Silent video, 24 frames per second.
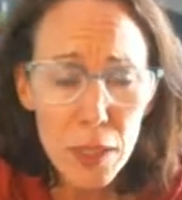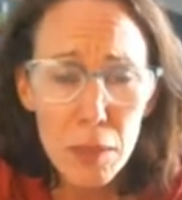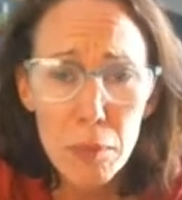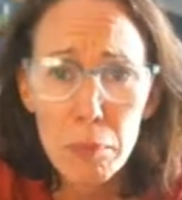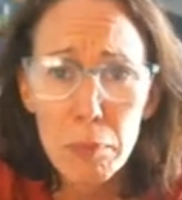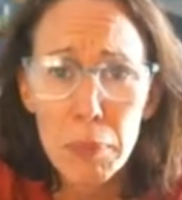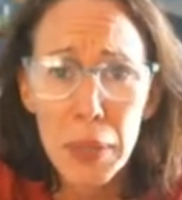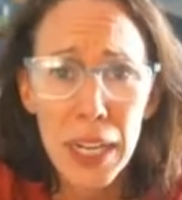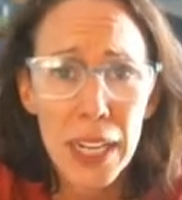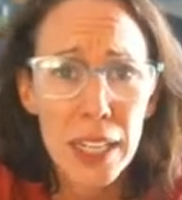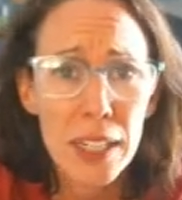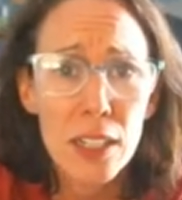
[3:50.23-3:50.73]

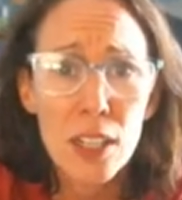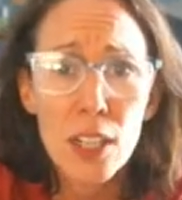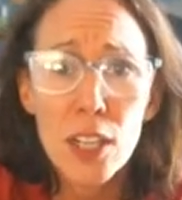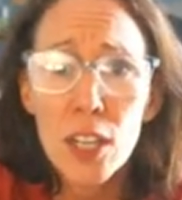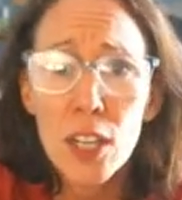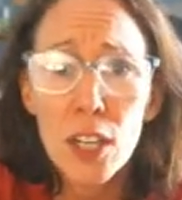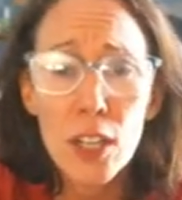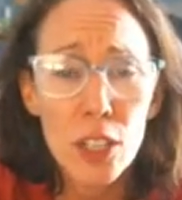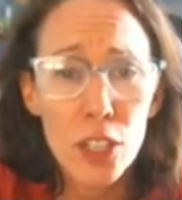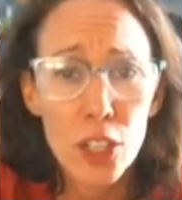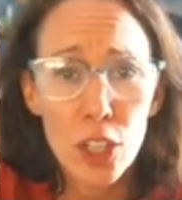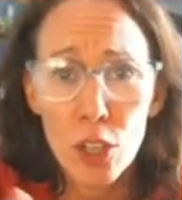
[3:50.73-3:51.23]
But
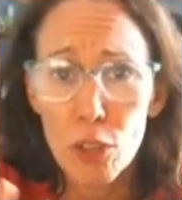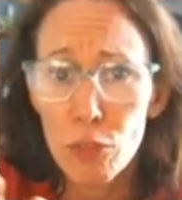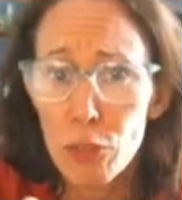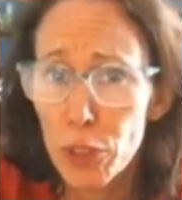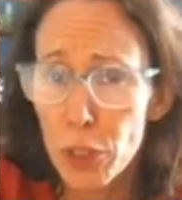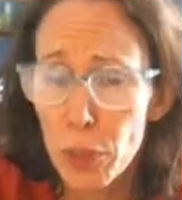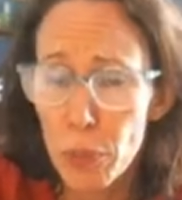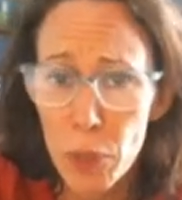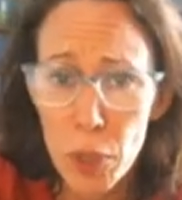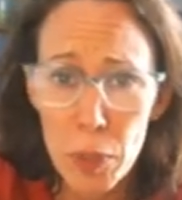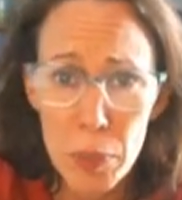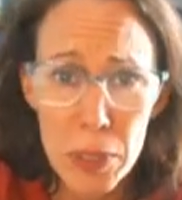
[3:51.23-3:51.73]
for
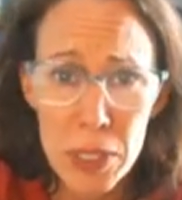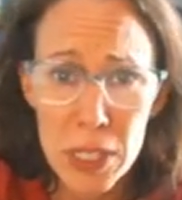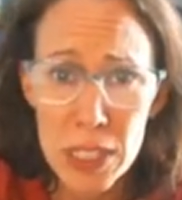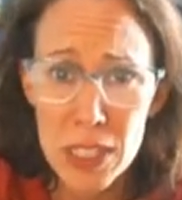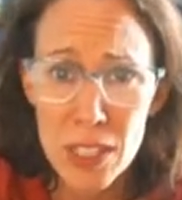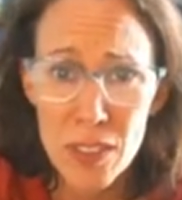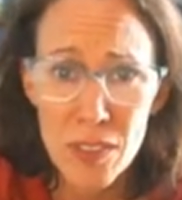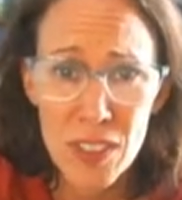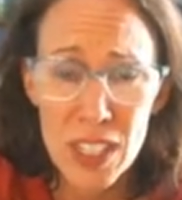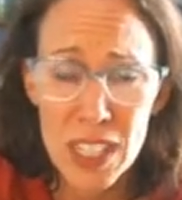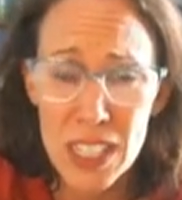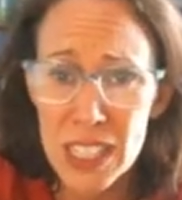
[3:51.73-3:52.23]
the purposes
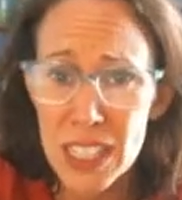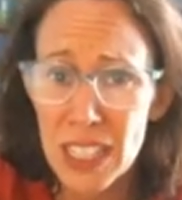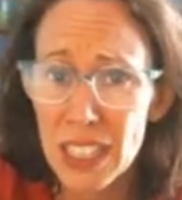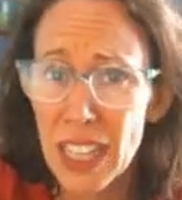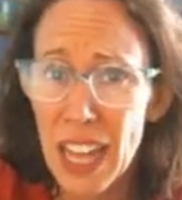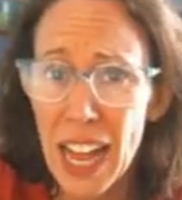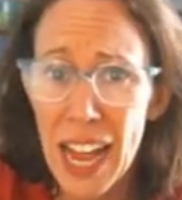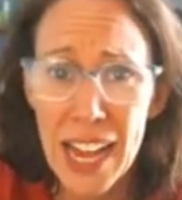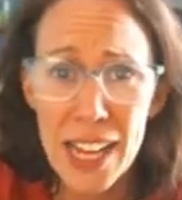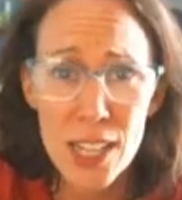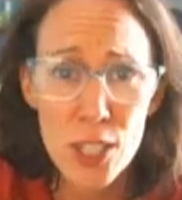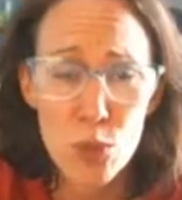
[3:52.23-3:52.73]
of this
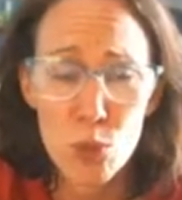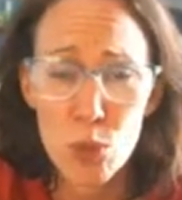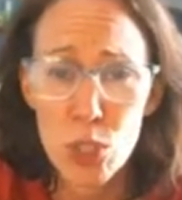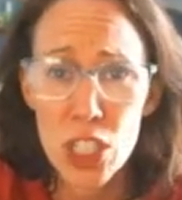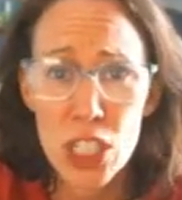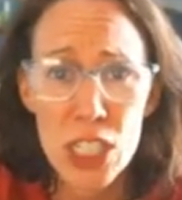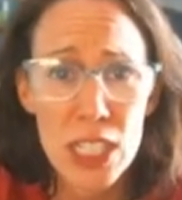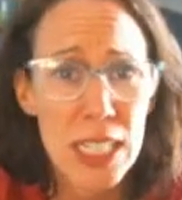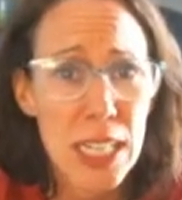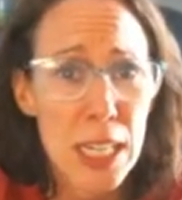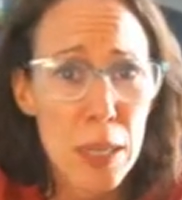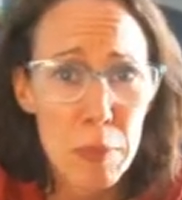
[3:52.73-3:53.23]
class, we're
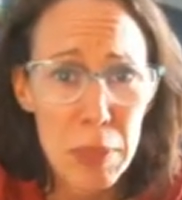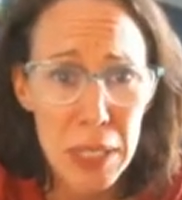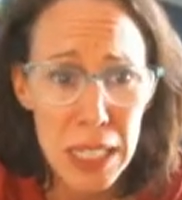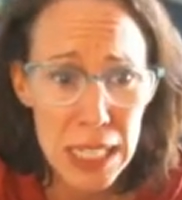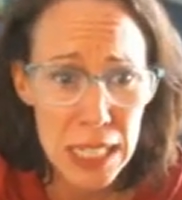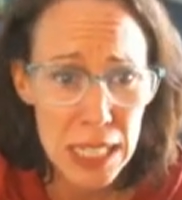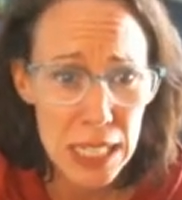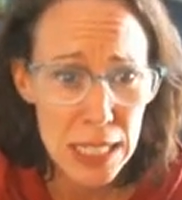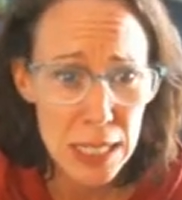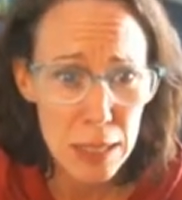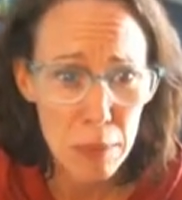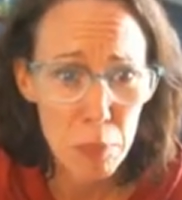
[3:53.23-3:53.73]
just keeping
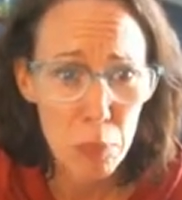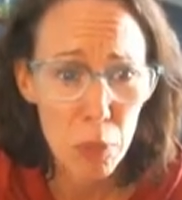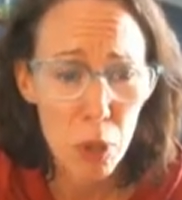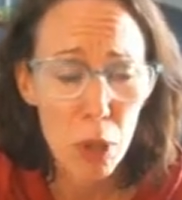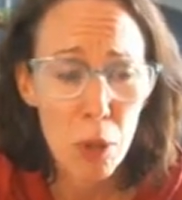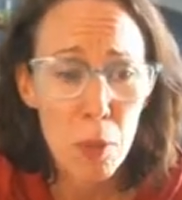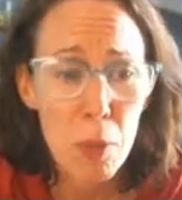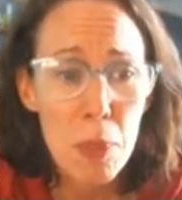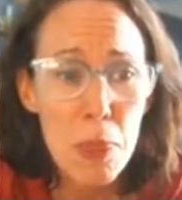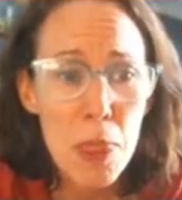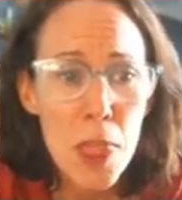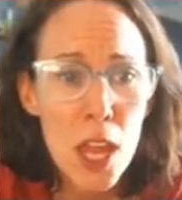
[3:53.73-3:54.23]
it
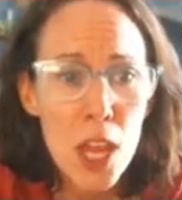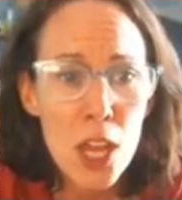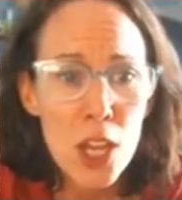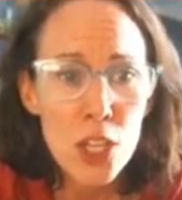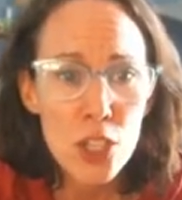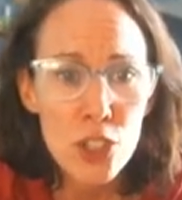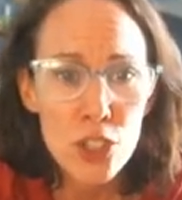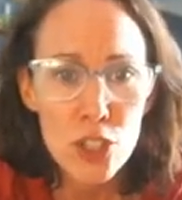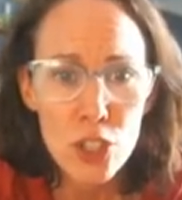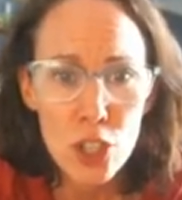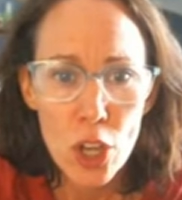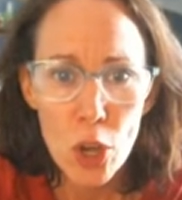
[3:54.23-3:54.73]
simple.
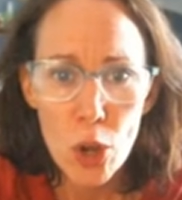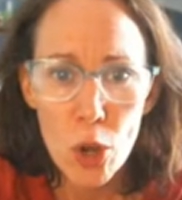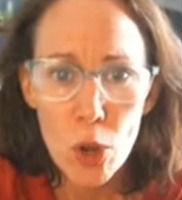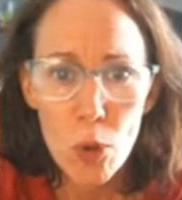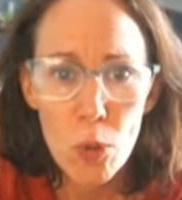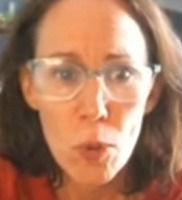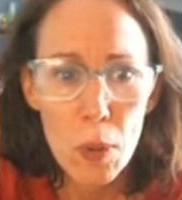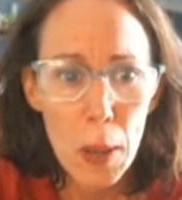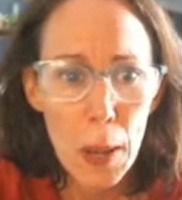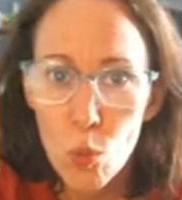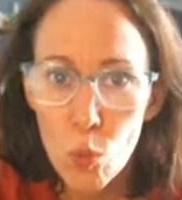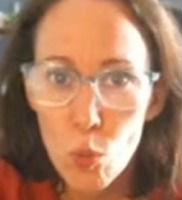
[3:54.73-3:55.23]

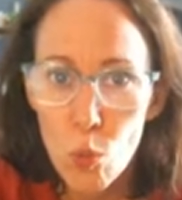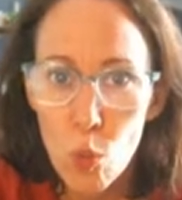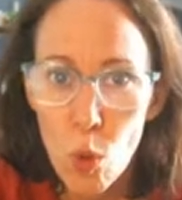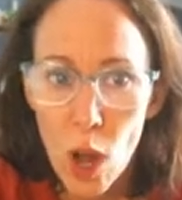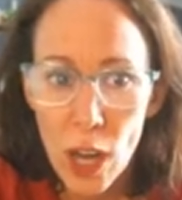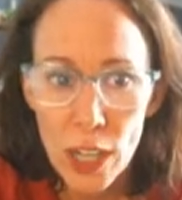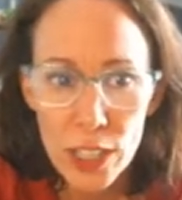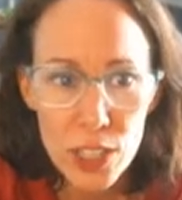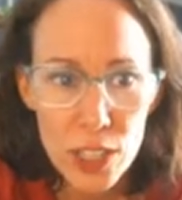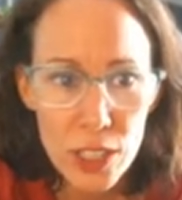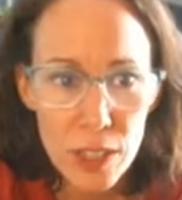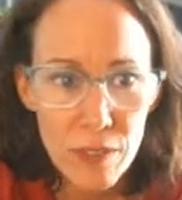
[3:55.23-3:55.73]
So
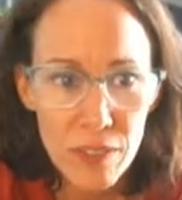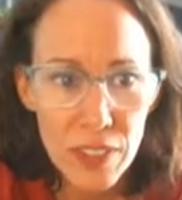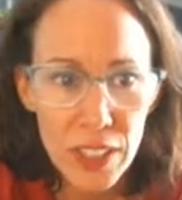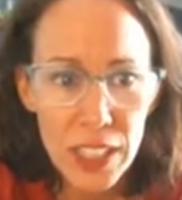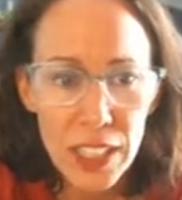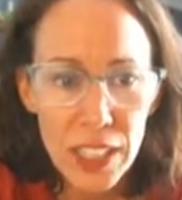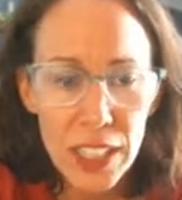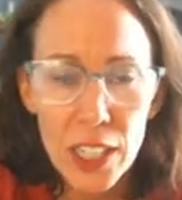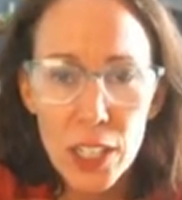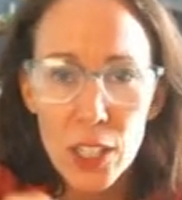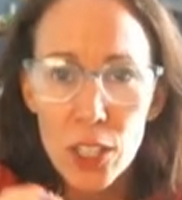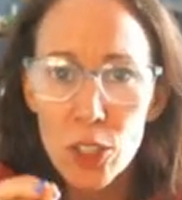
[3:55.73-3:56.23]
watch the
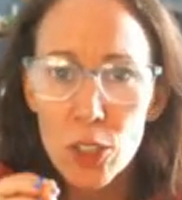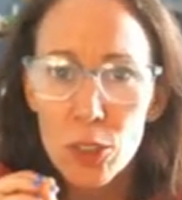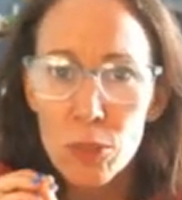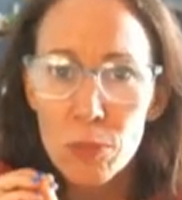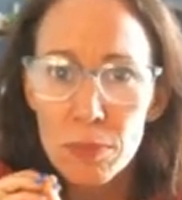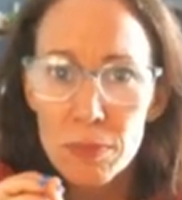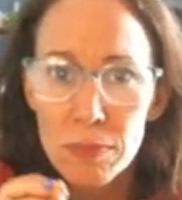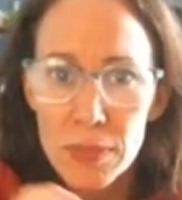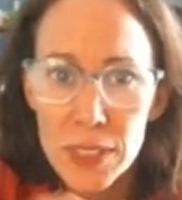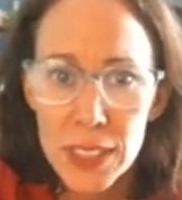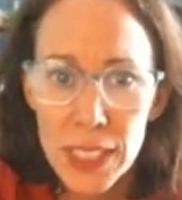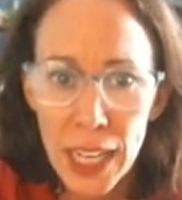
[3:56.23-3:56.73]

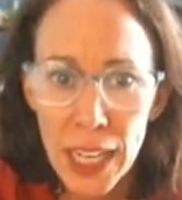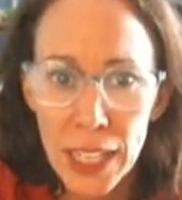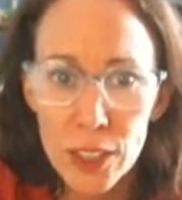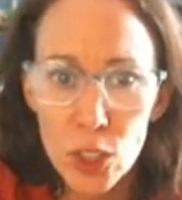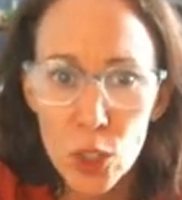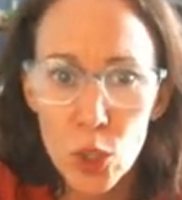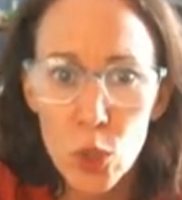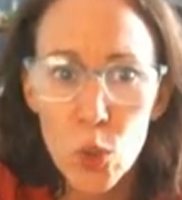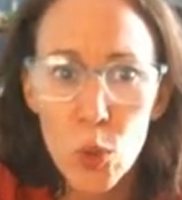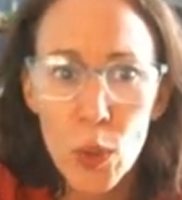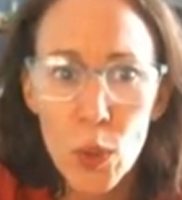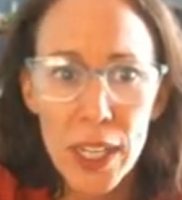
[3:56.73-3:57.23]
video, take
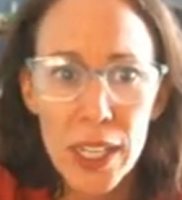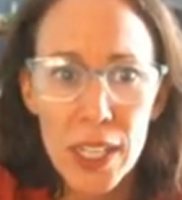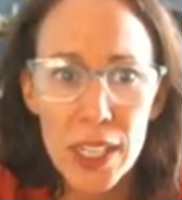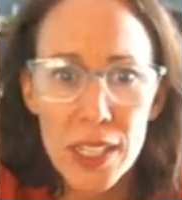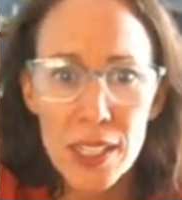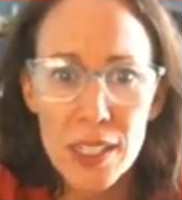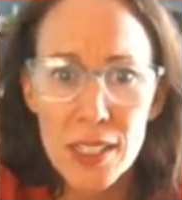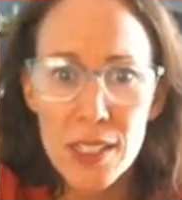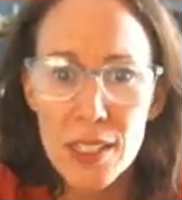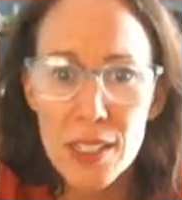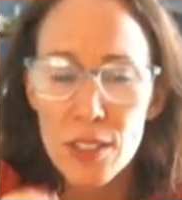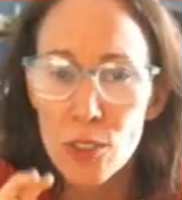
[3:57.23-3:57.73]
the
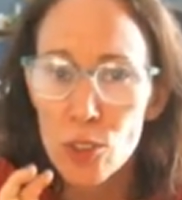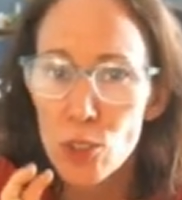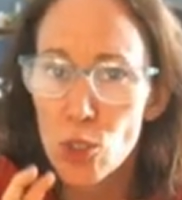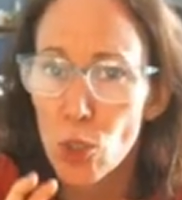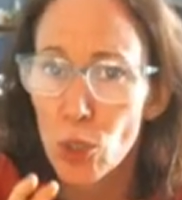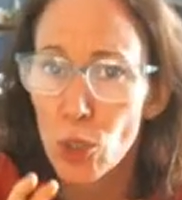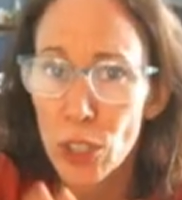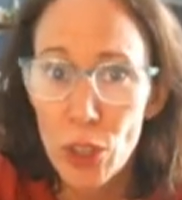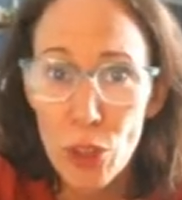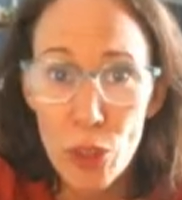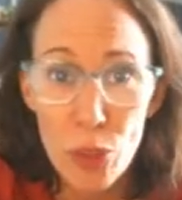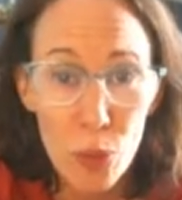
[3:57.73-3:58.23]
quiz. There's
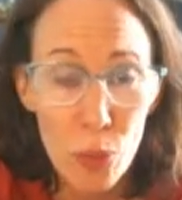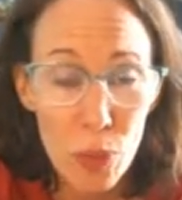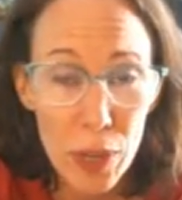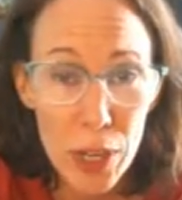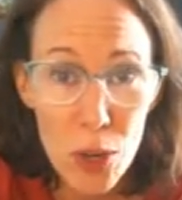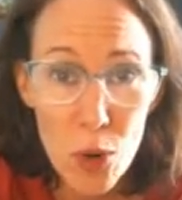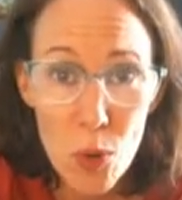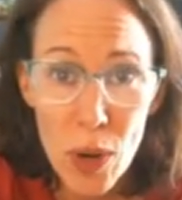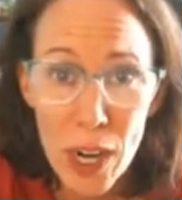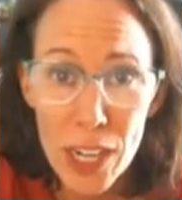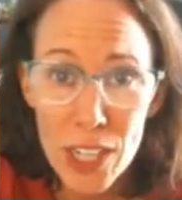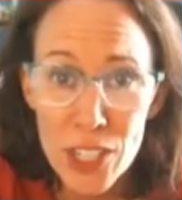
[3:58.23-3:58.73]
only 3
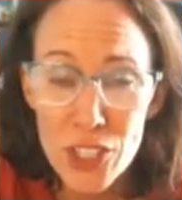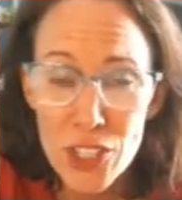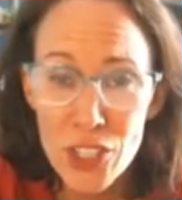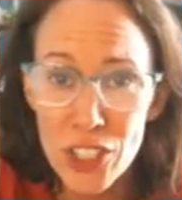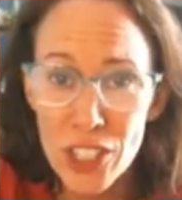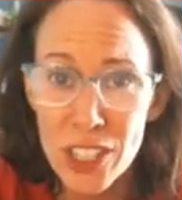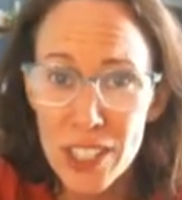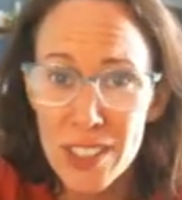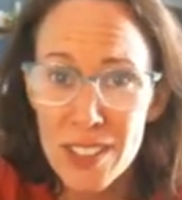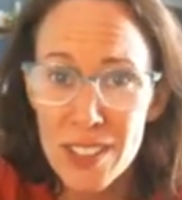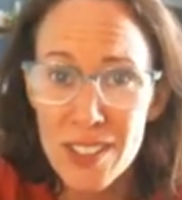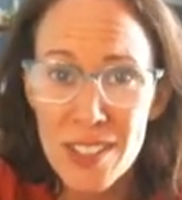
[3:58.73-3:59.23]

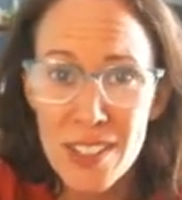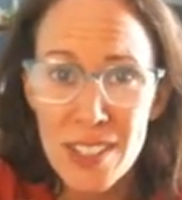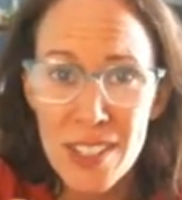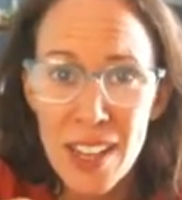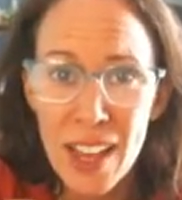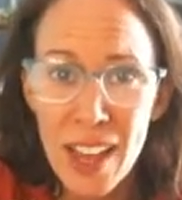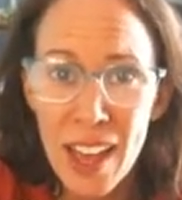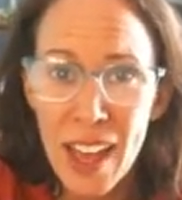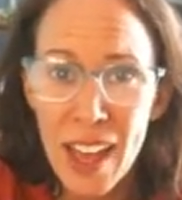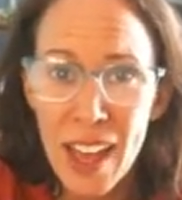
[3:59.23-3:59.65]
questions